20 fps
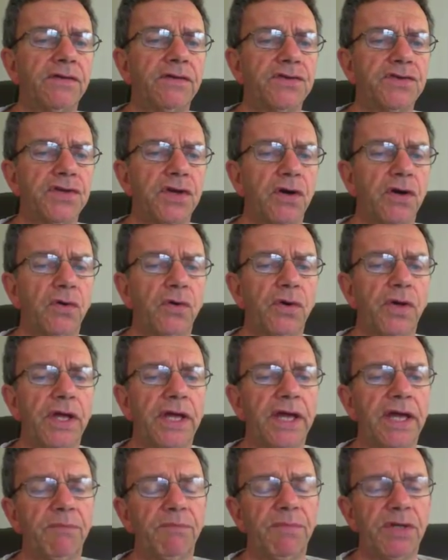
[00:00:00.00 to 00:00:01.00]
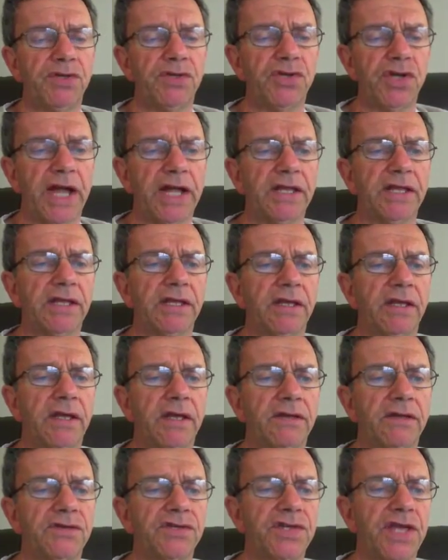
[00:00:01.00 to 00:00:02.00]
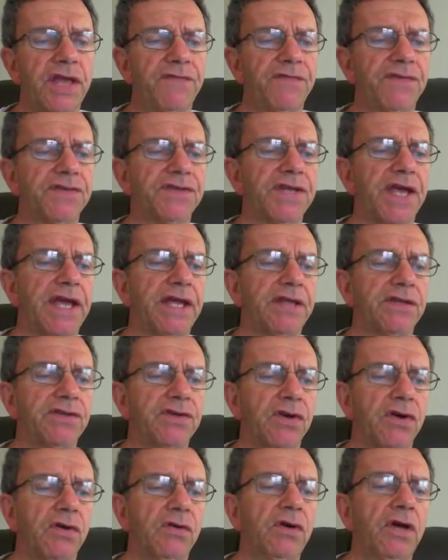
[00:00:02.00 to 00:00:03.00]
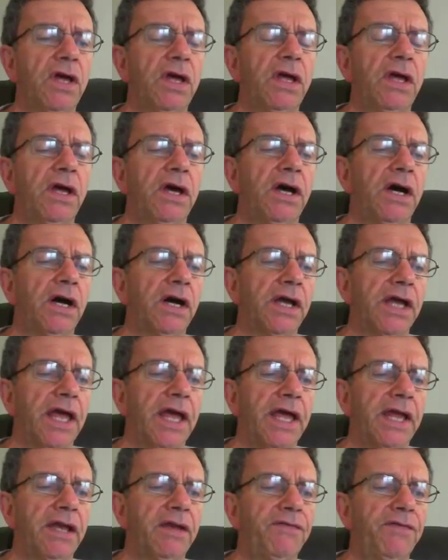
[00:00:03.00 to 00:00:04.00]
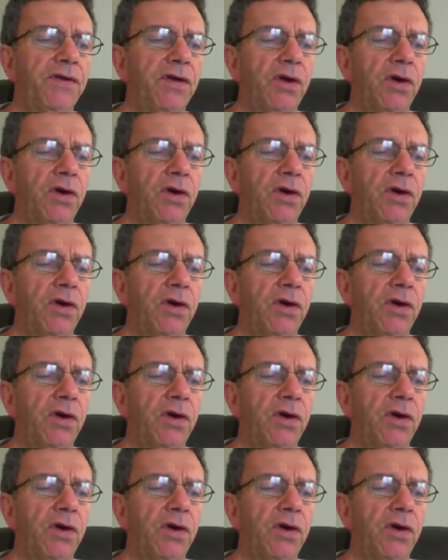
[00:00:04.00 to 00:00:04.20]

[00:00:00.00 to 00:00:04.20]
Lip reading: so it can be checked and safe assigned. So again, if